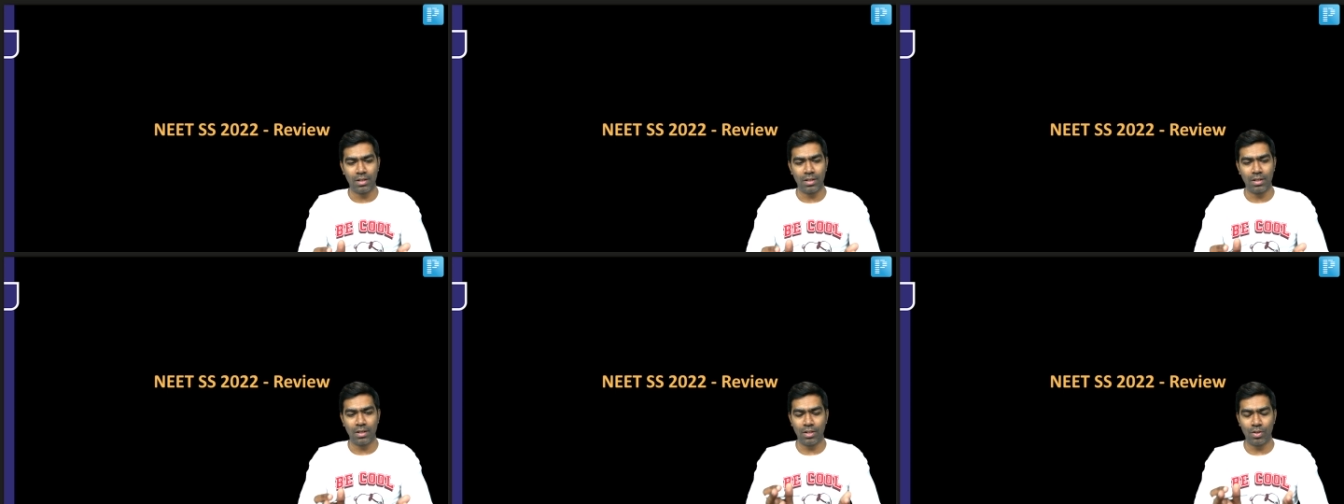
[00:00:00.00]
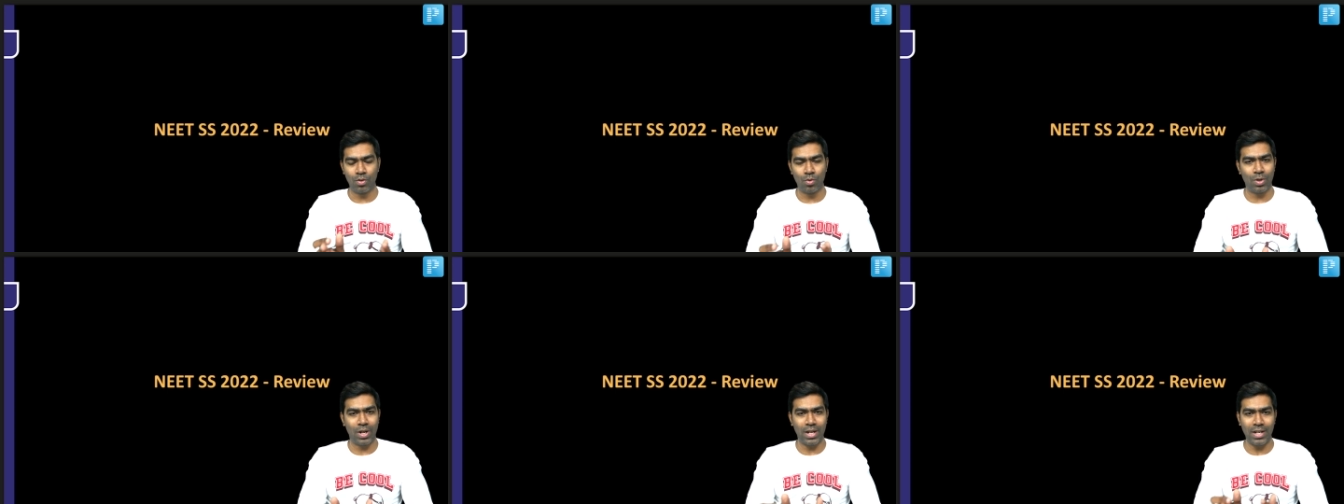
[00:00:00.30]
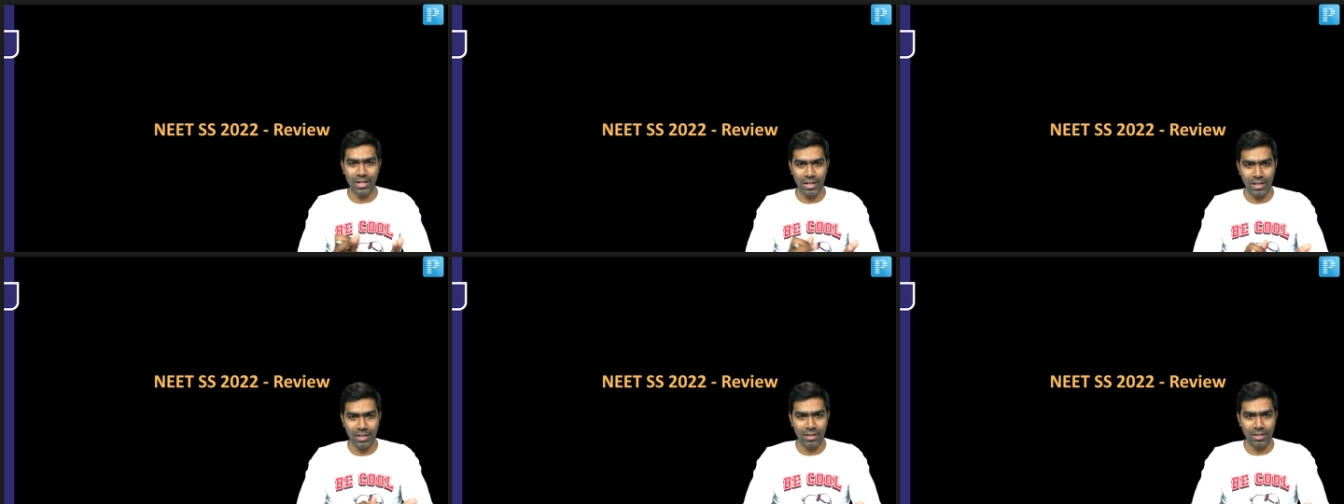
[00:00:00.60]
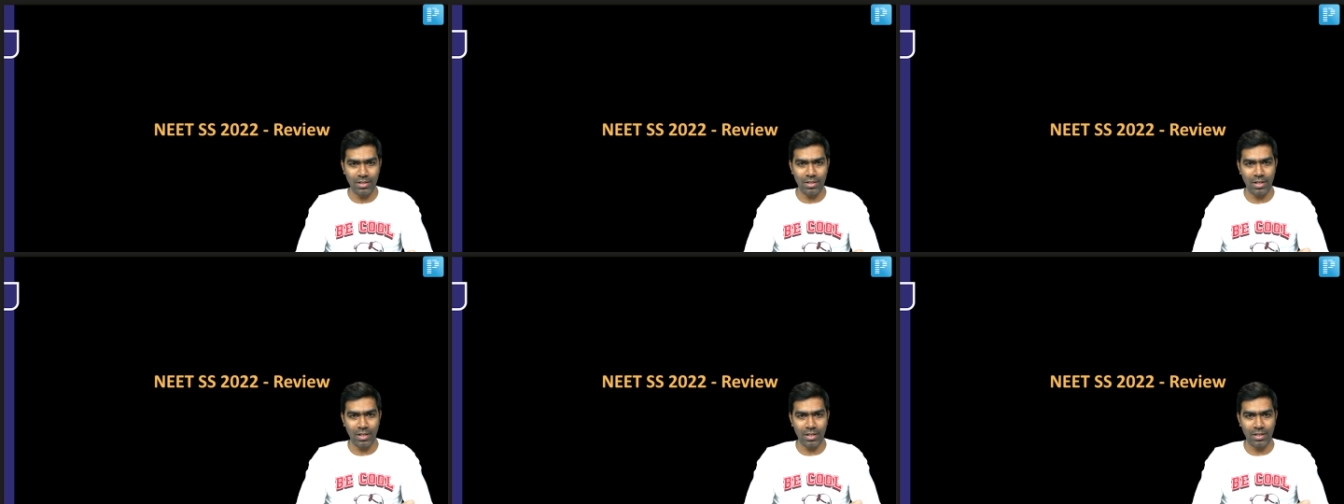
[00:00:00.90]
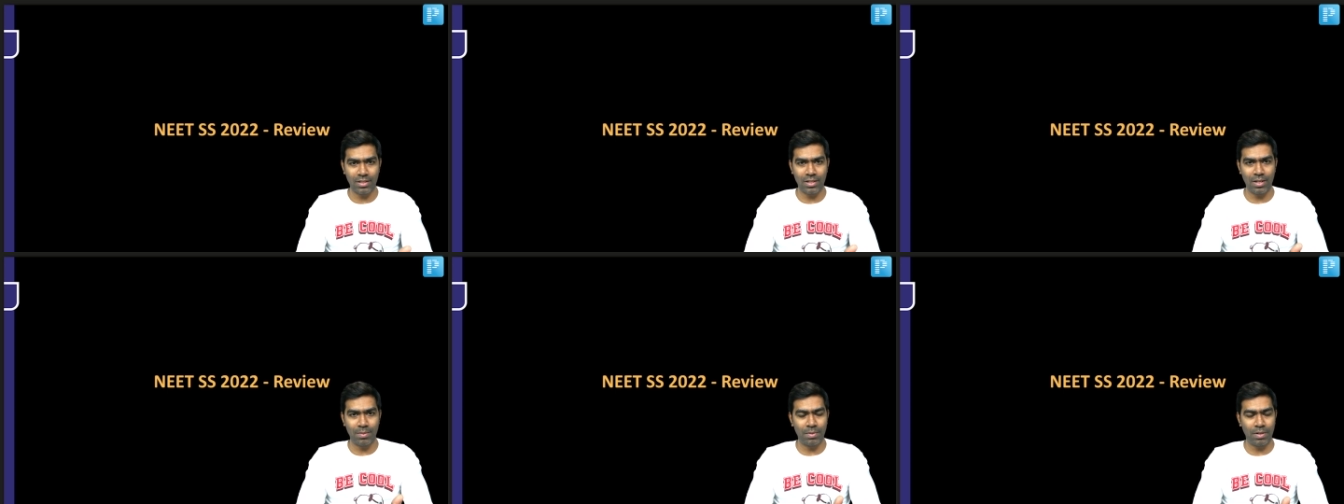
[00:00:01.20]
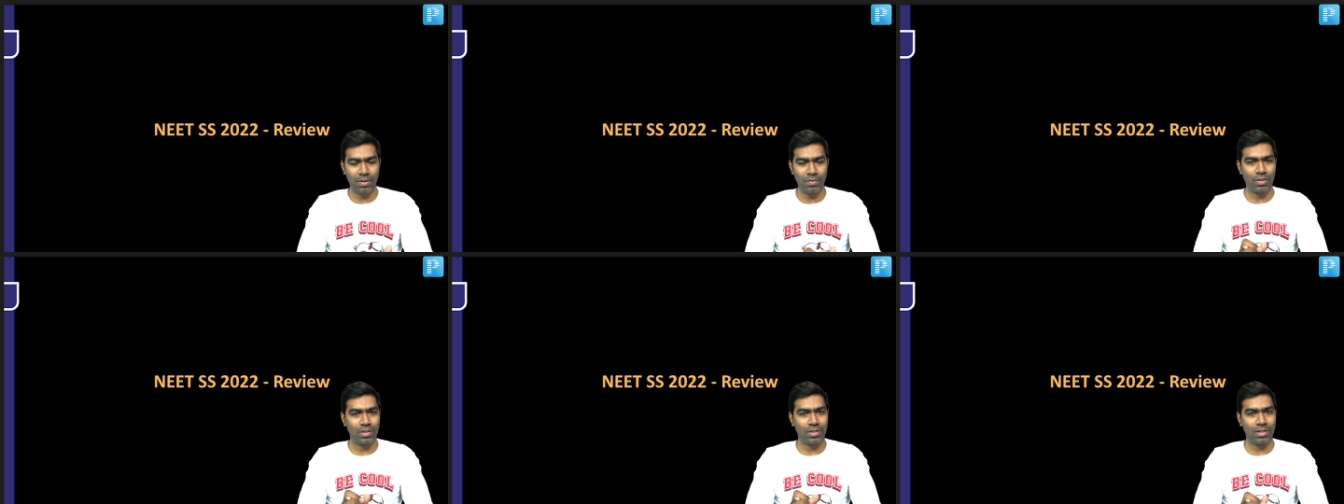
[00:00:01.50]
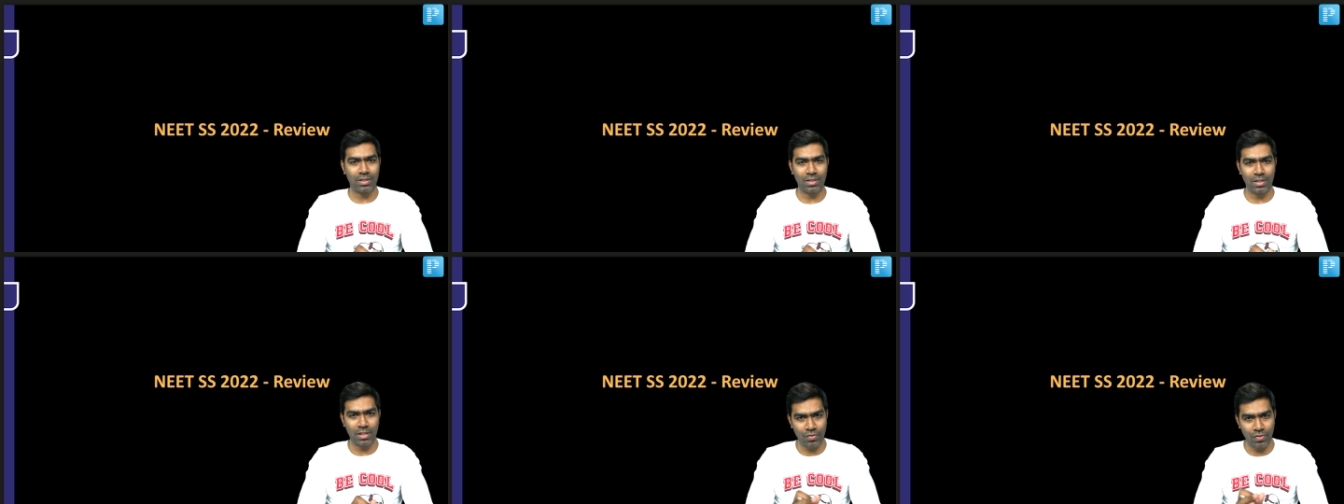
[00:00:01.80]
in writing such an exam and for
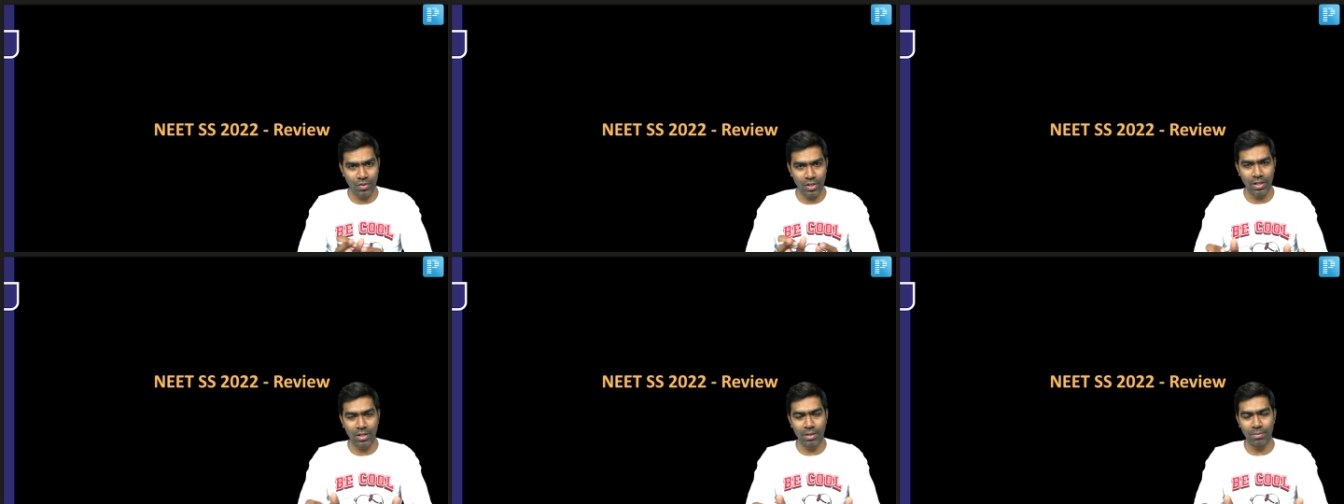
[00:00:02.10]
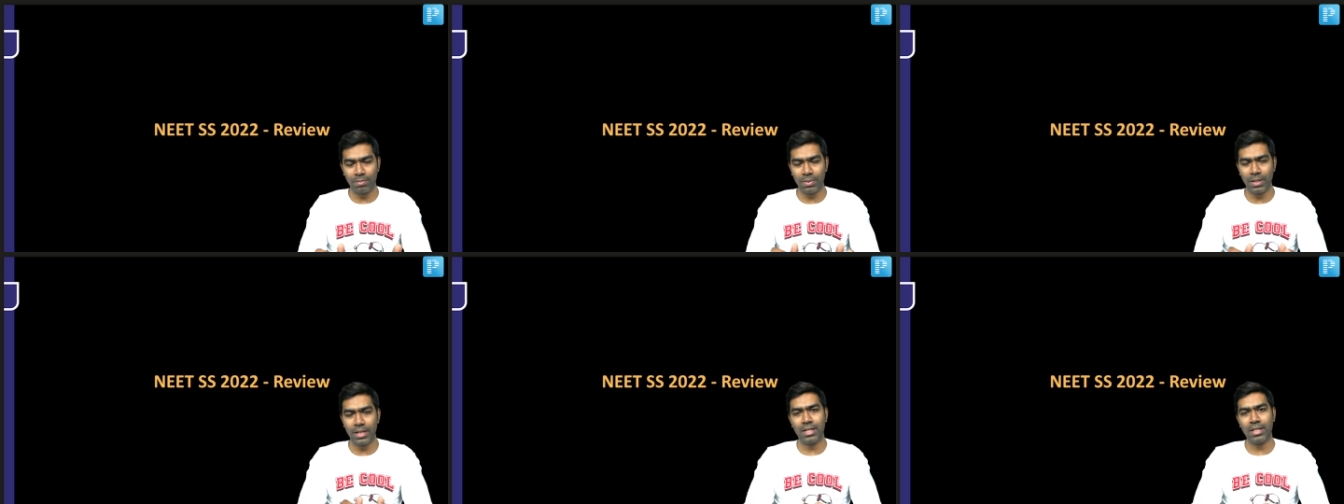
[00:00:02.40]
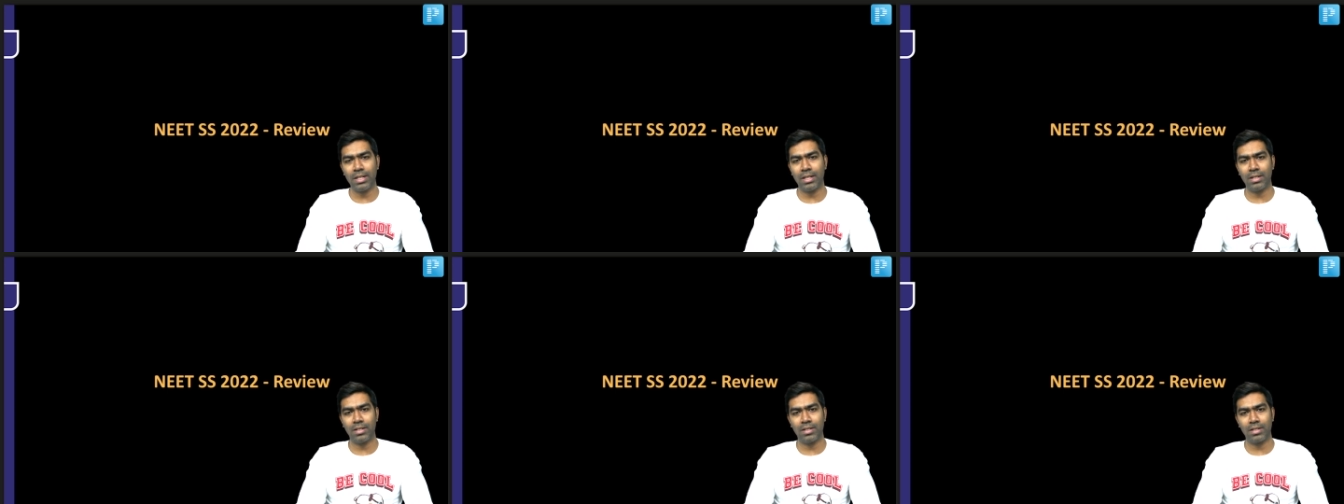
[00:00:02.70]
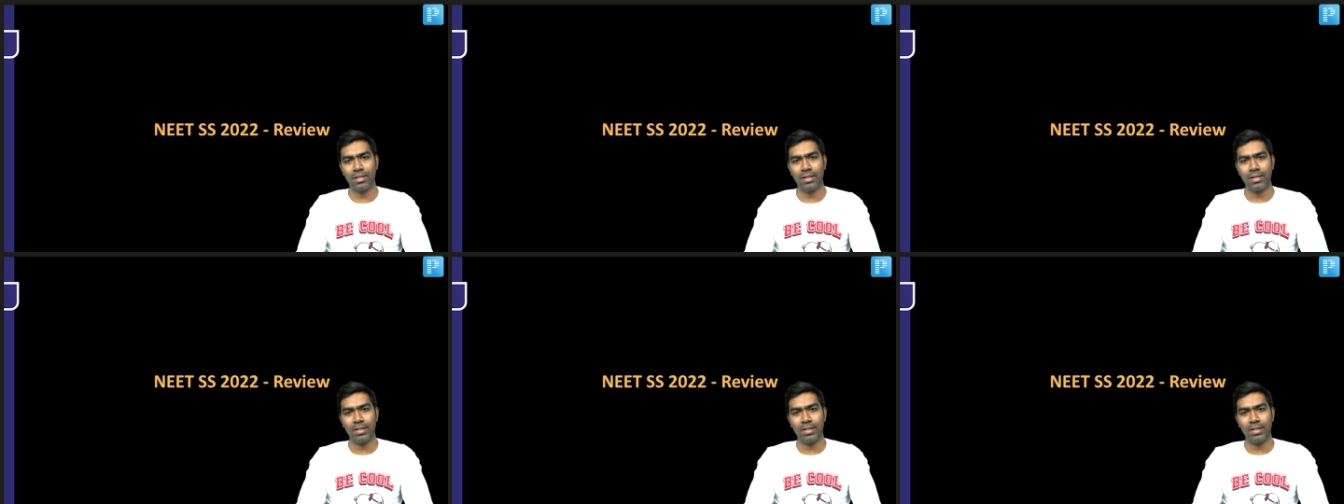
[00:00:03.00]
successfully completing it.